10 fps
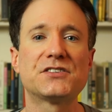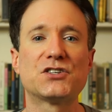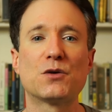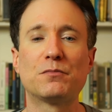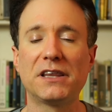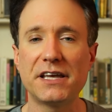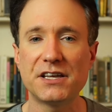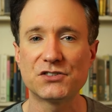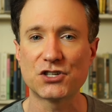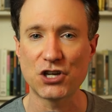So
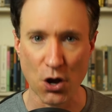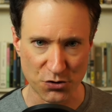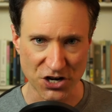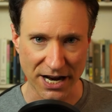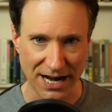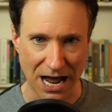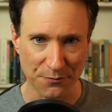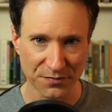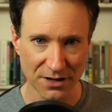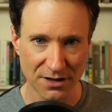please go check it out.